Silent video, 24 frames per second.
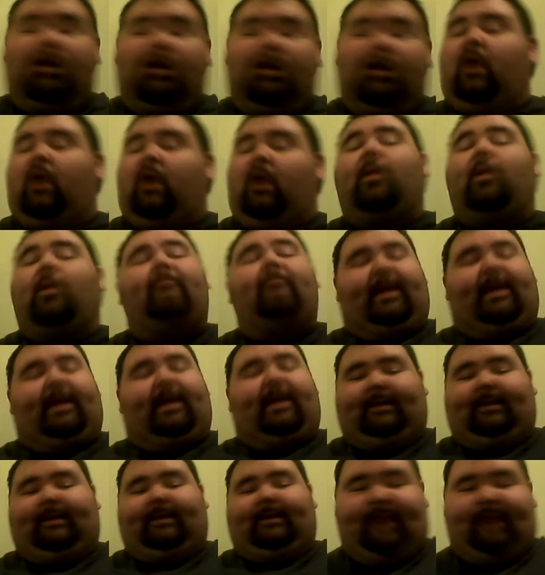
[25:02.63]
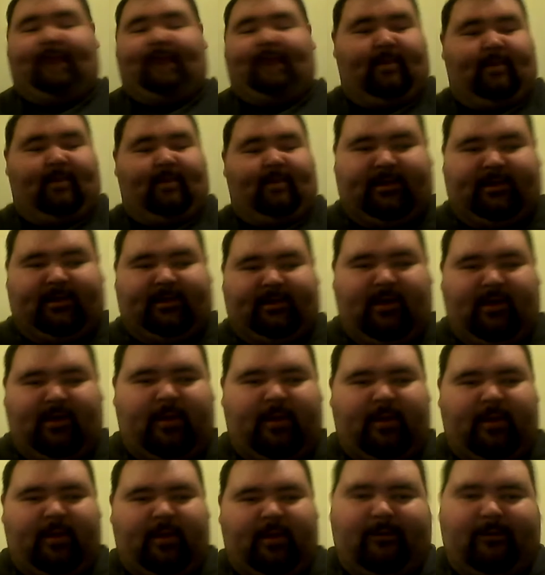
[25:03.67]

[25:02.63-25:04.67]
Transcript: We make it female Terminator.